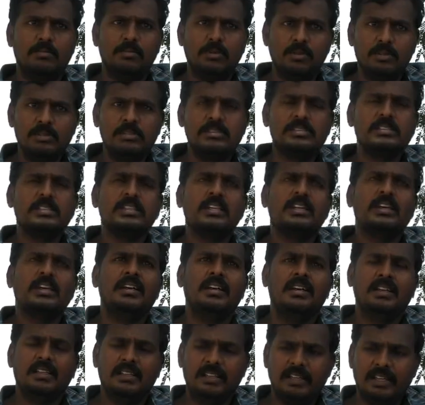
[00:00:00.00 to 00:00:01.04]
bulls,
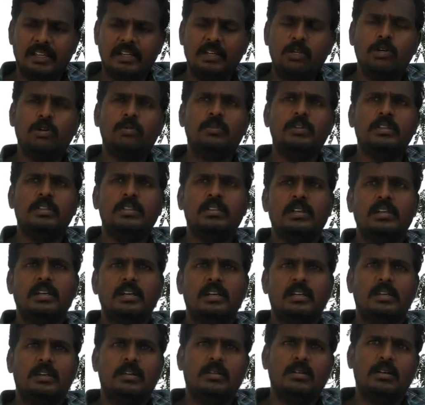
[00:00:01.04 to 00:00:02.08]
then go with
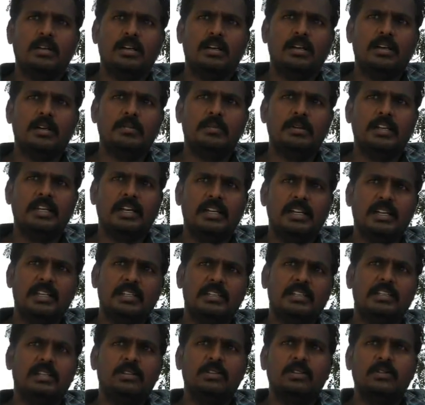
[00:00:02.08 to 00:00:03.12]
a bit higher,
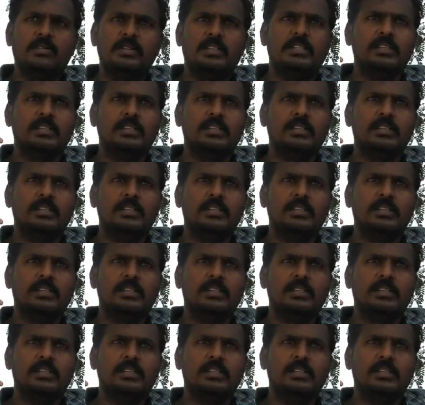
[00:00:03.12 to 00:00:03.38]
then go with